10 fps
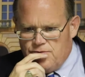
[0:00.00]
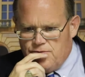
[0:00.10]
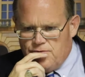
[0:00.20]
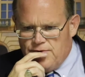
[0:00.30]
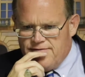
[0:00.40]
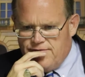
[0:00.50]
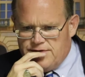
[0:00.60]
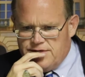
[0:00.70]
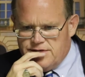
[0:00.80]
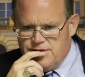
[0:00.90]

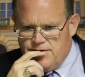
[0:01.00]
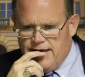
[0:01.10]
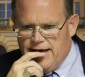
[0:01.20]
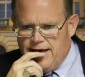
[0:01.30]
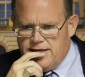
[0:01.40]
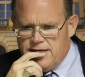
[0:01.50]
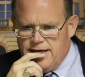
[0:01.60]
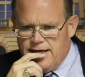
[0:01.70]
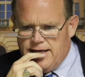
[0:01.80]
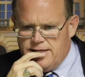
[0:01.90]
referenced that,
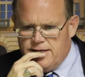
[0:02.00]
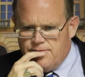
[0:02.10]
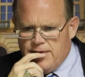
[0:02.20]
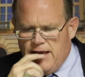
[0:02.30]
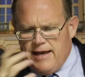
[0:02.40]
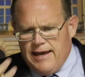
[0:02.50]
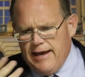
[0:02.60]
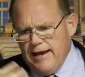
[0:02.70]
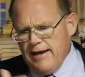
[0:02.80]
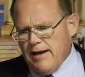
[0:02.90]
and
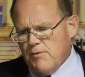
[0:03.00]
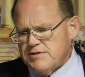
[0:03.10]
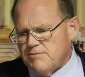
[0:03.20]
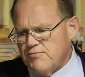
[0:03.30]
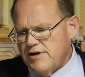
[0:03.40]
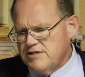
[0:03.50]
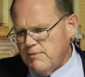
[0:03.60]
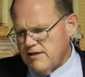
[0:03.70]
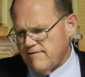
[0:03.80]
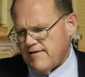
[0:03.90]
I was impressed
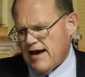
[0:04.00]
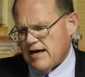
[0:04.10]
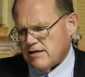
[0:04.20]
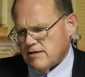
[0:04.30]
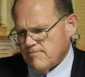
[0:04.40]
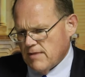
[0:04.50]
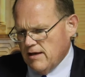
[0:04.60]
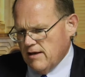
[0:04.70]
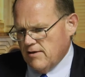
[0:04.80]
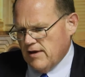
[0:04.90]
by the fact
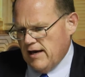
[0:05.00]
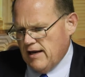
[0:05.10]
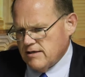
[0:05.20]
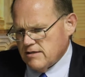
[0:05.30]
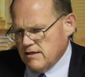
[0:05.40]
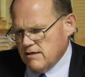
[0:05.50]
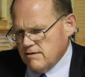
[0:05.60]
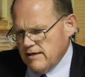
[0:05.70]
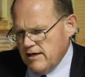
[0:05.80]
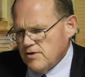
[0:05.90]
that
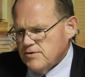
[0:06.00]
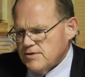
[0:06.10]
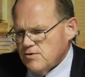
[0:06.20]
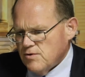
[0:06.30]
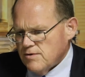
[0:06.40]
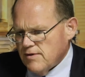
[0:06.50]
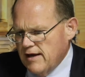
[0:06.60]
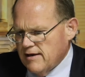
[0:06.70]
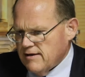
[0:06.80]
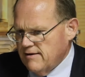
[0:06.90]
he underscored
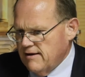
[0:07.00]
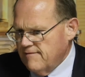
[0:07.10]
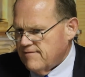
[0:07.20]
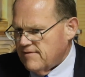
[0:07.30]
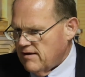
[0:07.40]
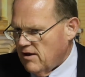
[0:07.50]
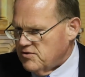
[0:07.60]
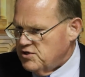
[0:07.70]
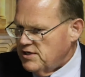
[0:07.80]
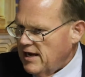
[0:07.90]
that if a
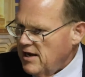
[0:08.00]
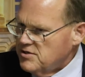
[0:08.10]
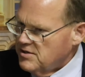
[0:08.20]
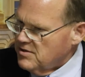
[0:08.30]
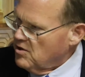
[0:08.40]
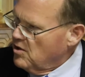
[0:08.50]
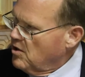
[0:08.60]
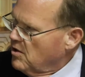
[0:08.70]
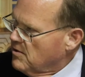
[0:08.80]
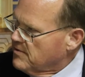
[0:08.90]
change in the
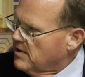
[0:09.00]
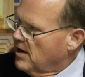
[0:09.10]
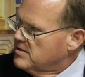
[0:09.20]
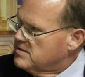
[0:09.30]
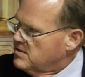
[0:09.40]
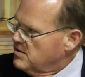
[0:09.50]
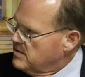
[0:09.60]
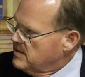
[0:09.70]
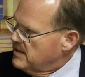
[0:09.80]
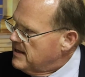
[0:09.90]
law or the
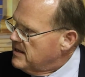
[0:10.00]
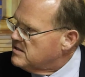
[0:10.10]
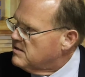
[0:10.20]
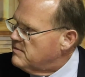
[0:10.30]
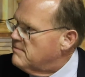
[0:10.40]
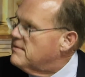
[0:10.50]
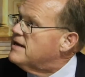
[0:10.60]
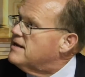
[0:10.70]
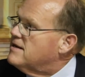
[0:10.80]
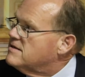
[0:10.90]
Constitution needs to be
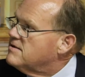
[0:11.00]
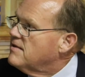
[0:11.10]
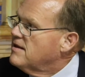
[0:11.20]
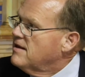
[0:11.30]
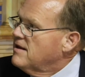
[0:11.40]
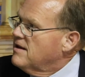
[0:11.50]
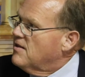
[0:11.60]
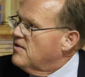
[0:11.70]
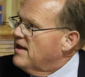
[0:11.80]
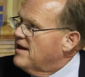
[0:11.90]
made,
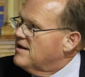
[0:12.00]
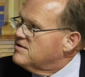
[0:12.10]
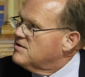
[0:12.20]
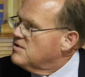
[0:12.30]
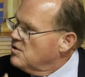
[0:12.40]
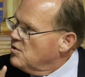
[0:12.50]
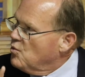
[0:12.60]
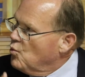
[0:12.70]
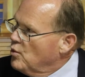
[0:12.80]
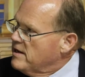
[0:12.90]
that
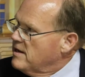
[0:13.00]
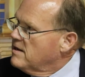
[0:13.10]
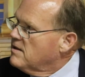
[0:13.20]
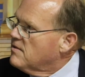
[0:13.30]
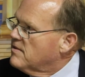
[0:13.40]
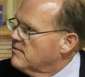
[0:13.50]
we, the